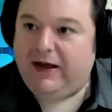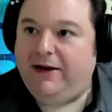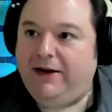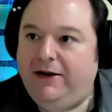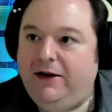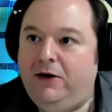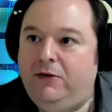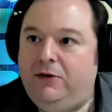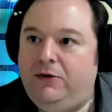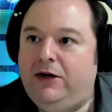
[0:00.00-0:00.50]
I
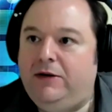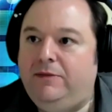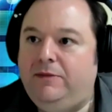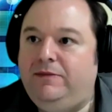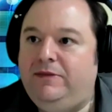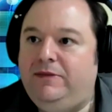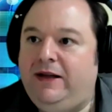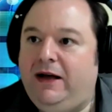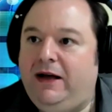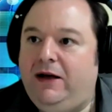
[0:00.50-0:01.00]
know we're
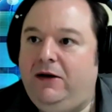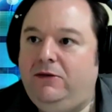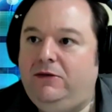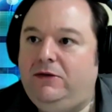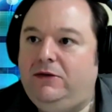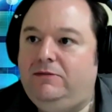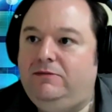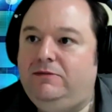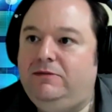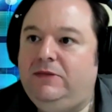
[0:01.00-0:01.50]
now
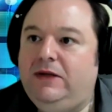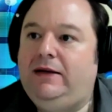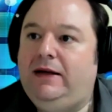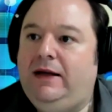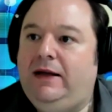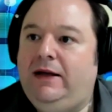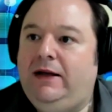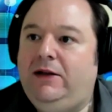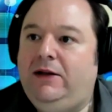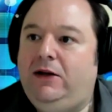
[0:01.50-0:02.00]

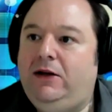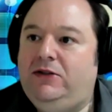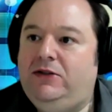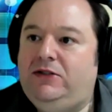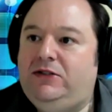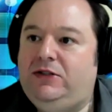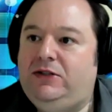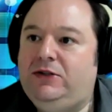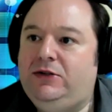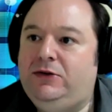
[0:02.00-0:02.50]
getting
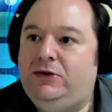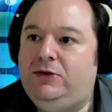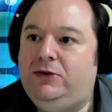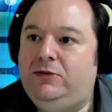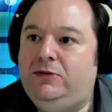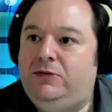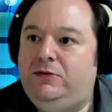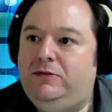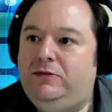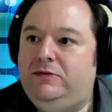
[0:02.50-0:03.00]
close
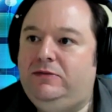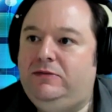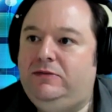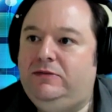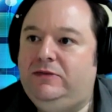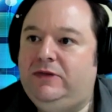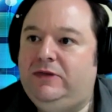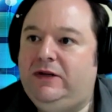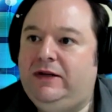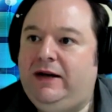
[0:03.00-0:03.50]
to
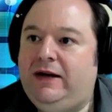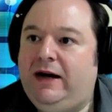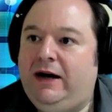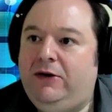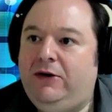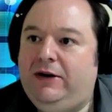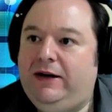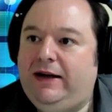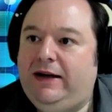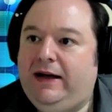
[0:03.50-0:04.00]
an
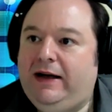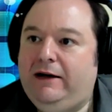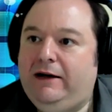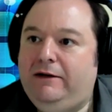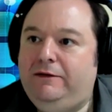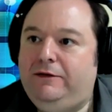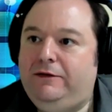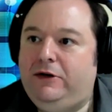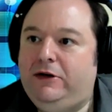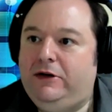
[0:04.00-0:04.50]
hour and a
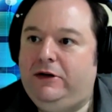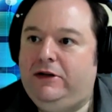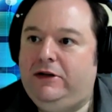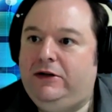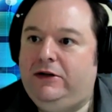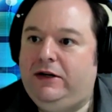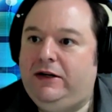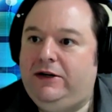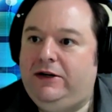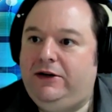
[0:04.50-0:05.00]
half or a
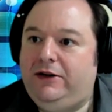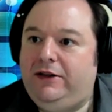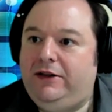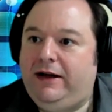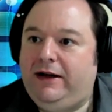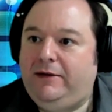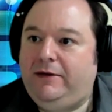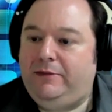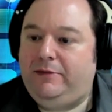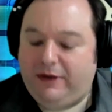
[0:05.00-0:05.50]
little under
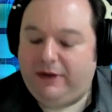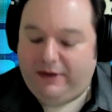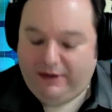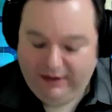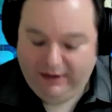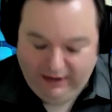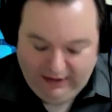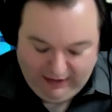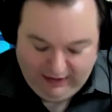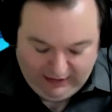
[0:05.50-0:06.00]
that, but
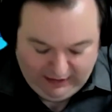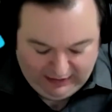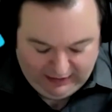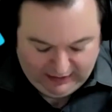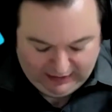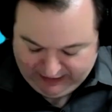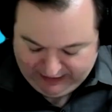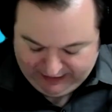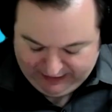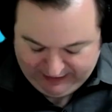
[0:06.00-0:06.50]

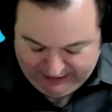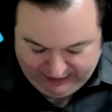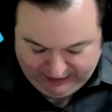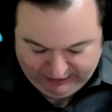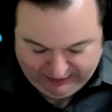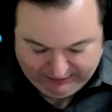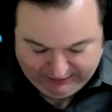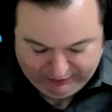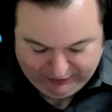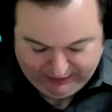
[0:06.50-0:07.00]
I think
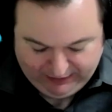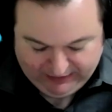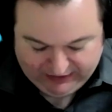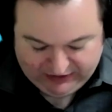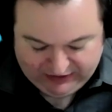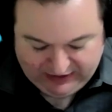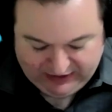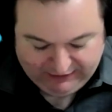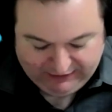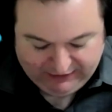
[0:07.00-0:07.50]
we pretty
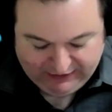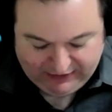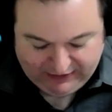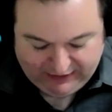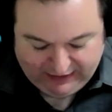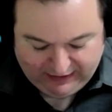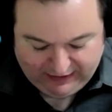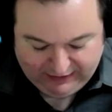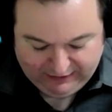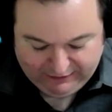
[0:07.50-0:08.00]
much covered a
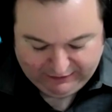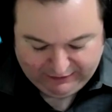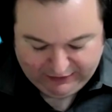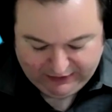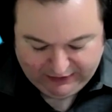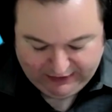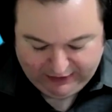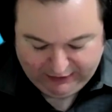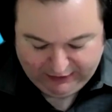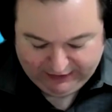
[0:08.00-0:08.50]
lot of
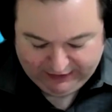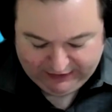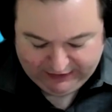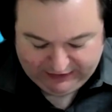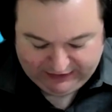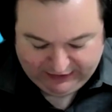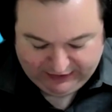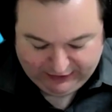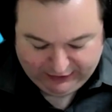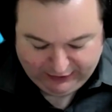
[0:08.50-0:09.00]
good
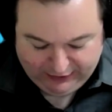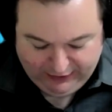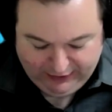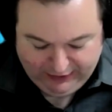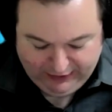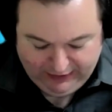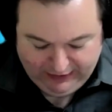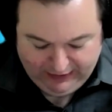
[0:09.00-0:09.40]
areas here.